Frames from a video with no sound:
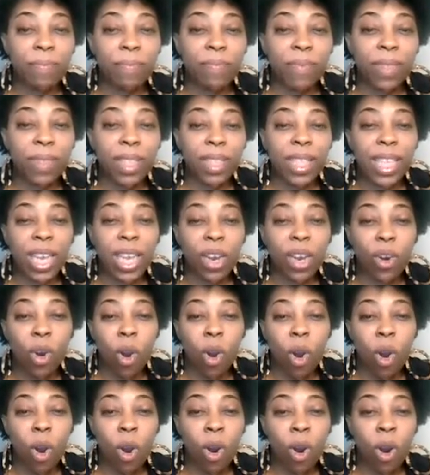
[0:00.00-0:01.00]

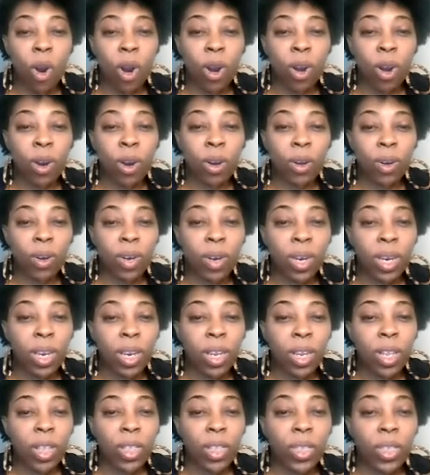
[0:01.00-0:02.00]
there are
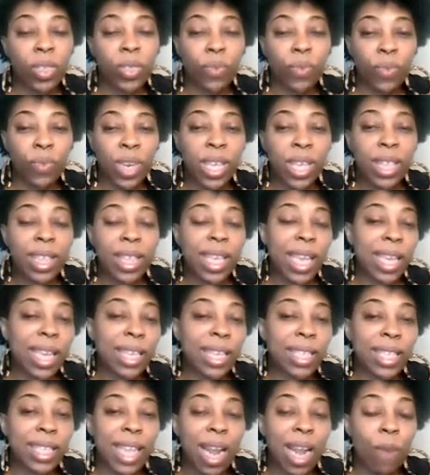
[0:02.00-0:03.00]
three
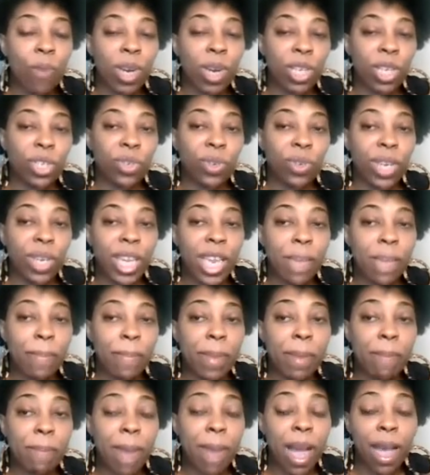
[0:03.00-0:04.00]
things that I want you to keep
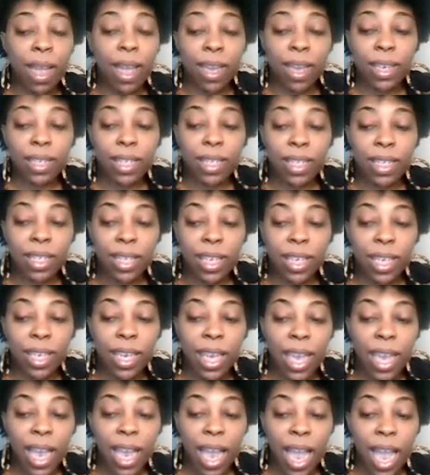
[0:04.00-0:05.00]
in mind.
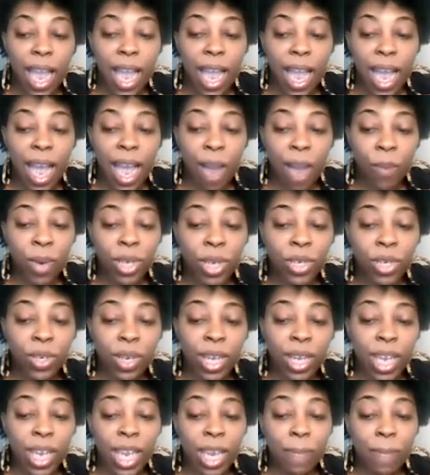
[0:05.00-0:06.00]
I want you
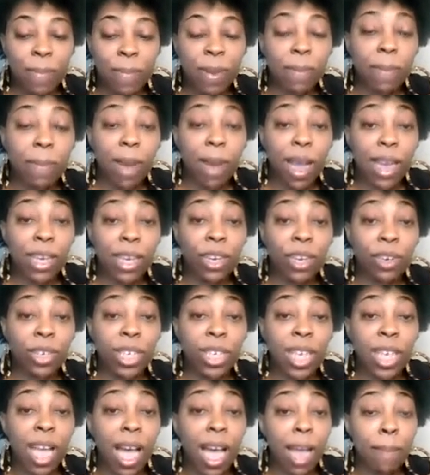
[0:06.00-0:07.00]
to keep in mind your
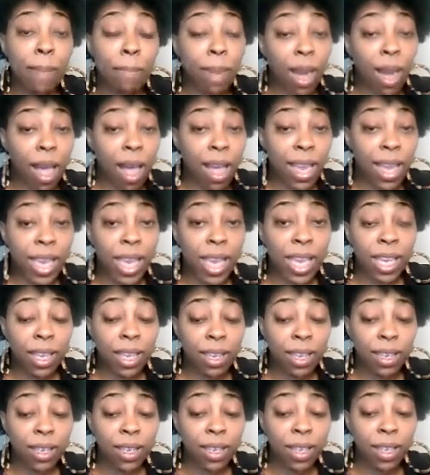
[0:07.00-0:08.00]
time blocking.
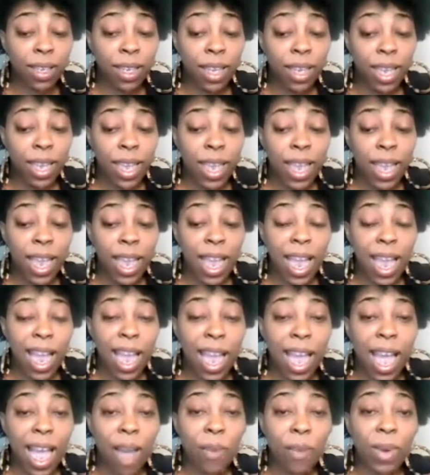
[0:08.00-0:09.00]

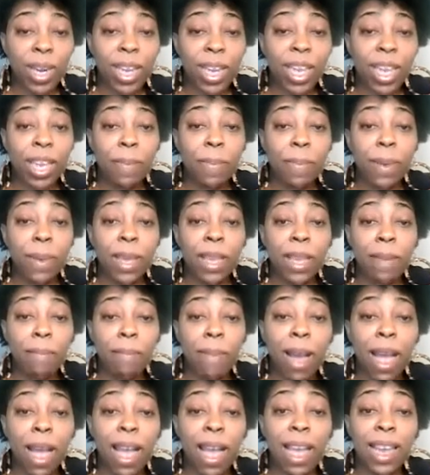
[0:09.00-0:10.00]
I want to keep in
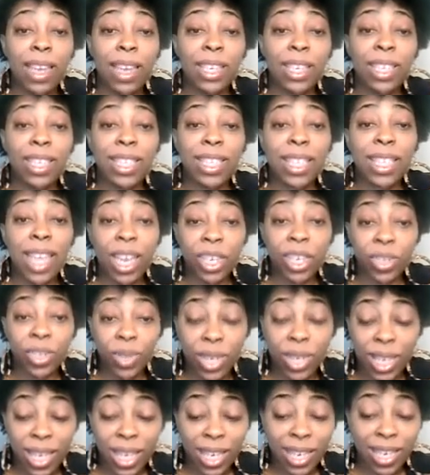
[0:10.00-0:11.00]
mind
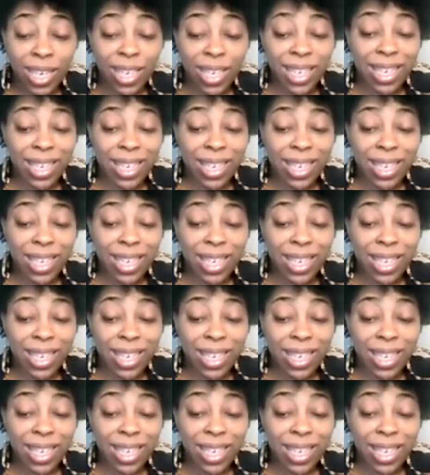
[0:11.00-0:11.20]
scheduling